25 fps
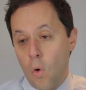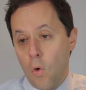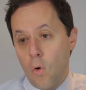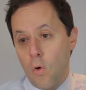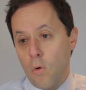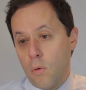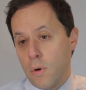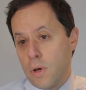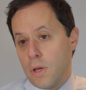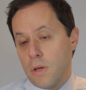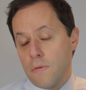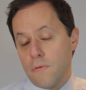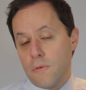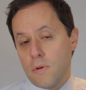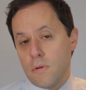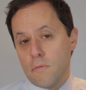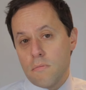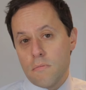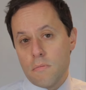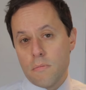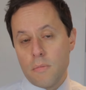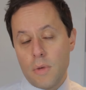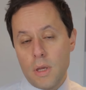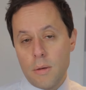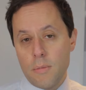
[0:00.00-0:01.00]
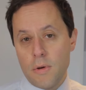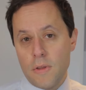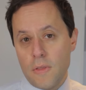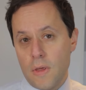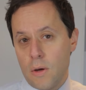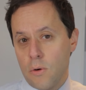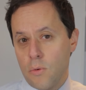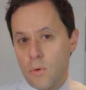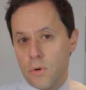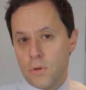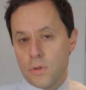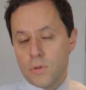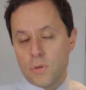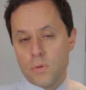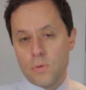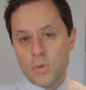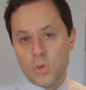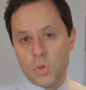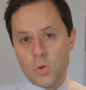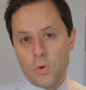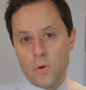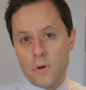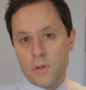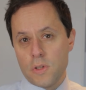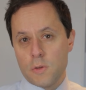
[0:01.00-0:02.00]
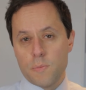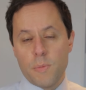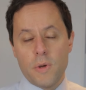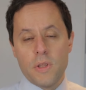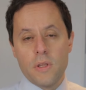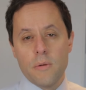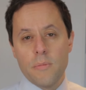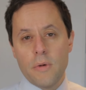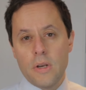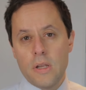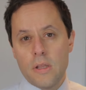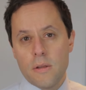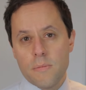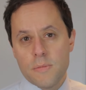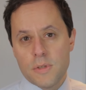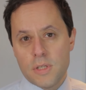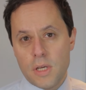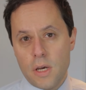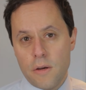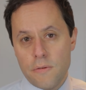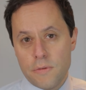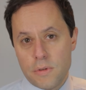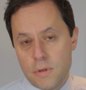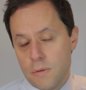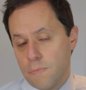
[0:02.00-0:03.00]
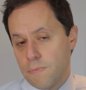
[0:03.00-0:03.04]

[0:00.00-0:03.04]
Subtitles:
or even maybe they want to enjoy and spend the money themselves.